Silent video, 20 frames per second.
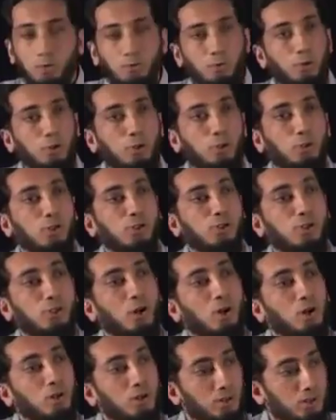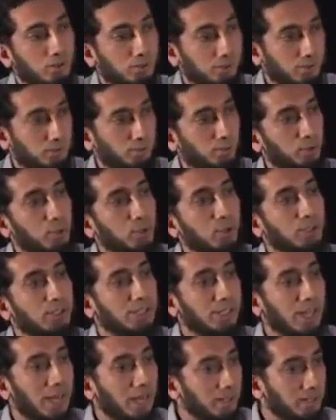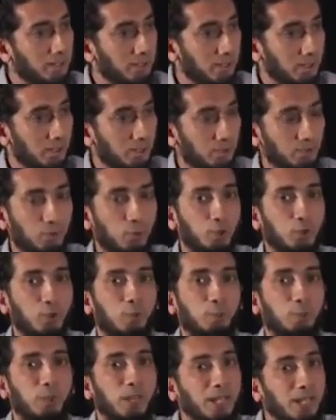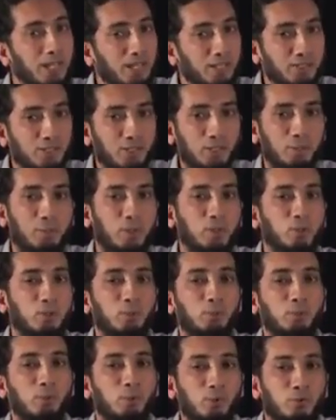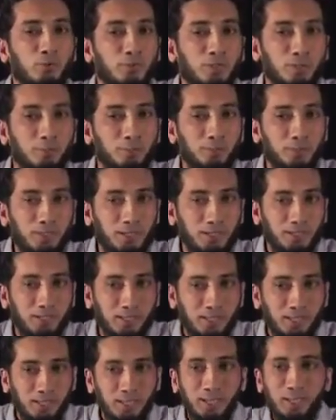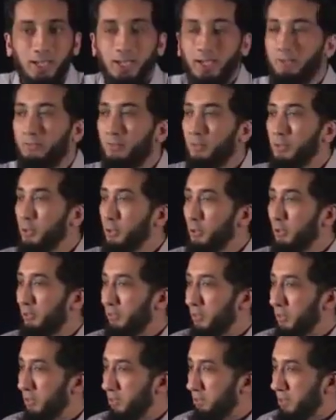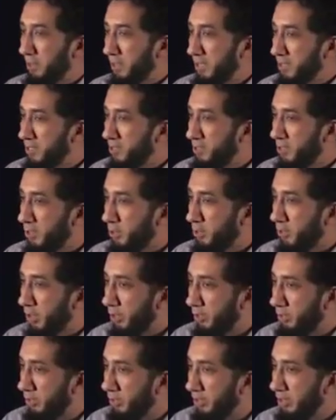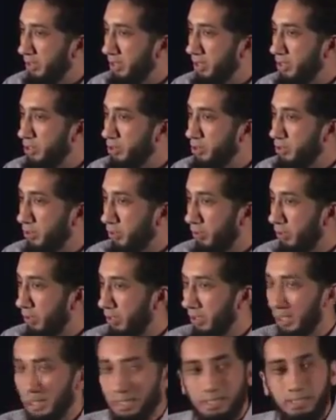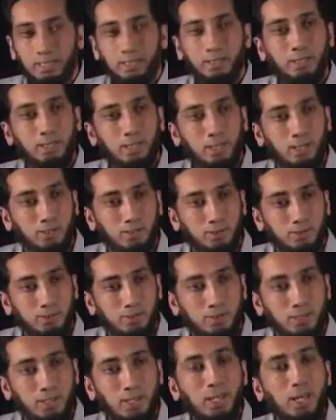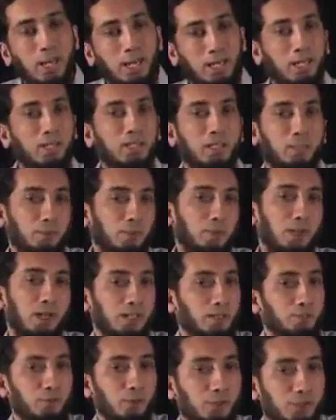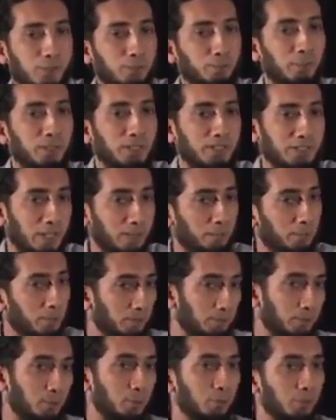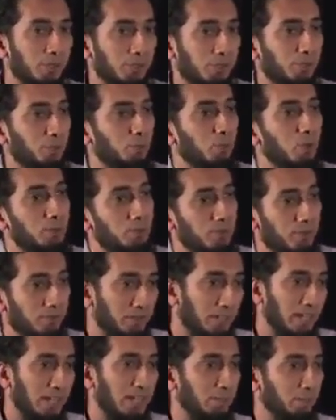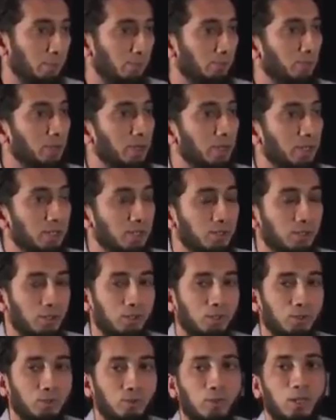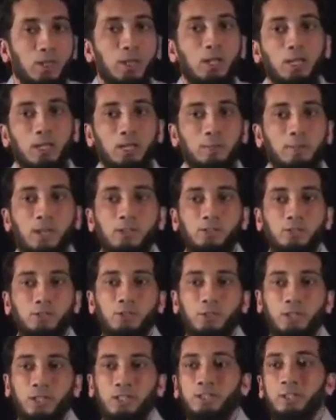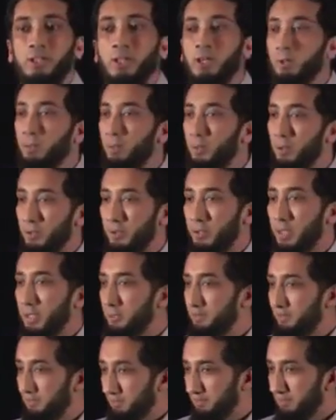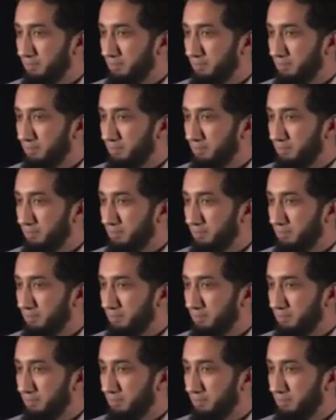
For your sorrows, for your sadness, for your pains to be removed completely, and for you to feel peace and tranquility and joy like nothing else. And I'll give you a simple example of coolness and warmth of the eyes before I continue. Imagine you're at the airport, right?